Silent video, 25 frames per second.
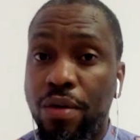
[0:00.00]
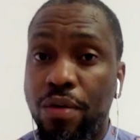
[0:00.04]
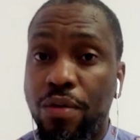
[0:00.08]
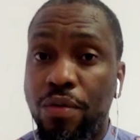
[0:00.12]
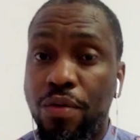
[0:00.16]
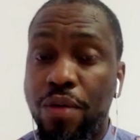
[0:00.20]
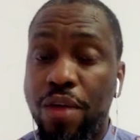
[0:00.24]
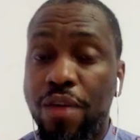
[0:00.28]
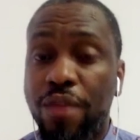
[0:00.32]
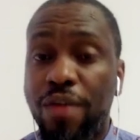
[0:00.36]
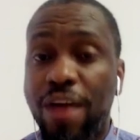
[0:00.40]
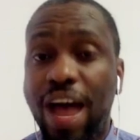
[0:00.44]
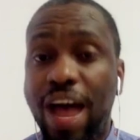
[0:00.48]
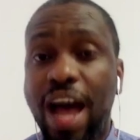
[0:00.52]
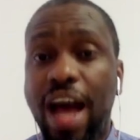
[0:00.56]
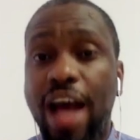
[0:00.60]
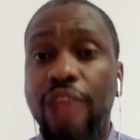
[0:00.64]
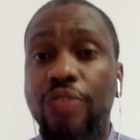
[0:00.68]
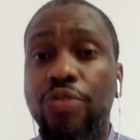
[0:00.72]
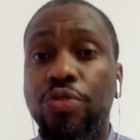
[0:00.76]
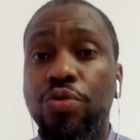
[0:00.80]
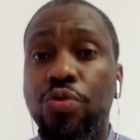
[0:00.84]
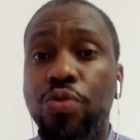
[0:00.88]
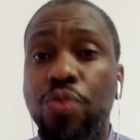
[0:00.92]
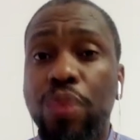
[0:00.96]
with how
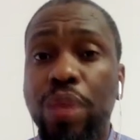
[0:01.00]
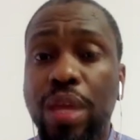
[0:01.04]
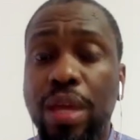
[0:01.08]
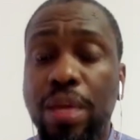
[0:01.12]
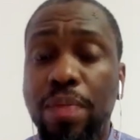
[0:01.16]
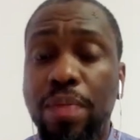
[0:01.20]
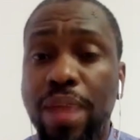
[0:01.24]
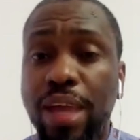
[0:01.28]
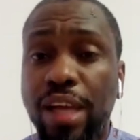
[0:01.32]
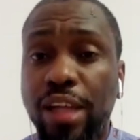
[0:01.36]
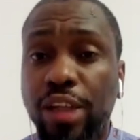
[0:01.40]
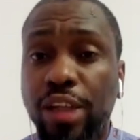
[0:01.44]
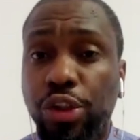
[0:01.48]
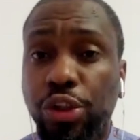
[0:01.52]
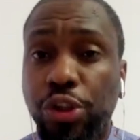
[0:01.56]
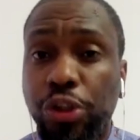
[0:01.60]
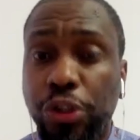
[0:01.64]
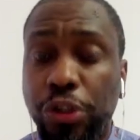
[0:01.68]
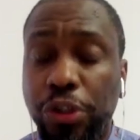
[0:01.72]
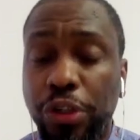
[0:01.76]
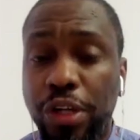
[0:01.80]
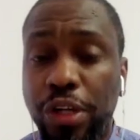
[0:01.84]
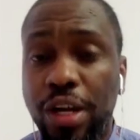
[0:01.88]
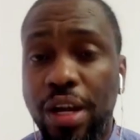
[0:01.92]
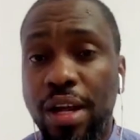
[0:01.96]
do we make
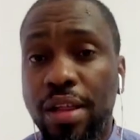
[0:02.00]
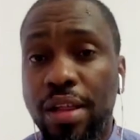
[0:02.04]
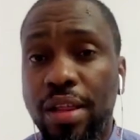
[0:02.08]
sure